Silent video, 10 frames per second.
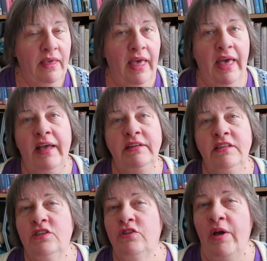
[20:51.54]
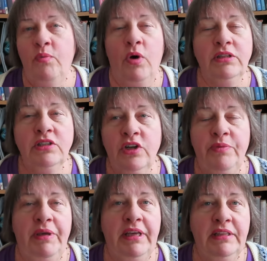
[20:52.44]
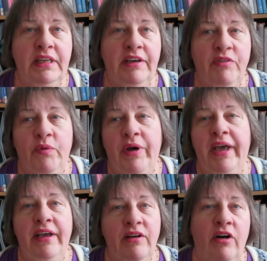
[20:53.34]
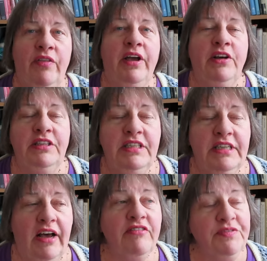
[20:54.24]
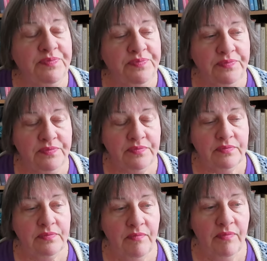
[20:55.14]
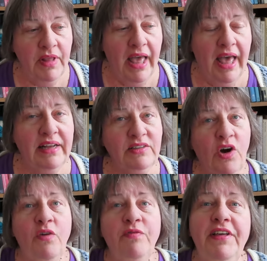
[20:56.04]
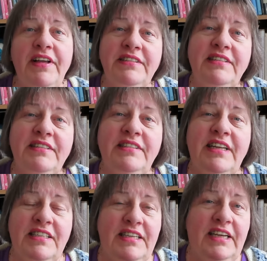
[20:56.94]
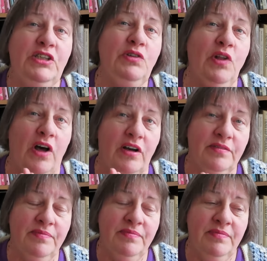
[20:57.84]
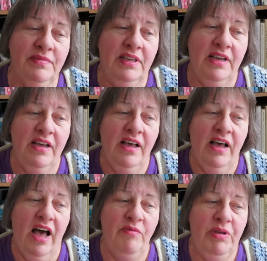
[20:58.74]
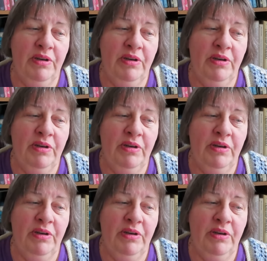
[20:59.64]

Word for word: and describe what's going to be in the giveaway, all that good stuff. And hopefully it doesn't take too long. I've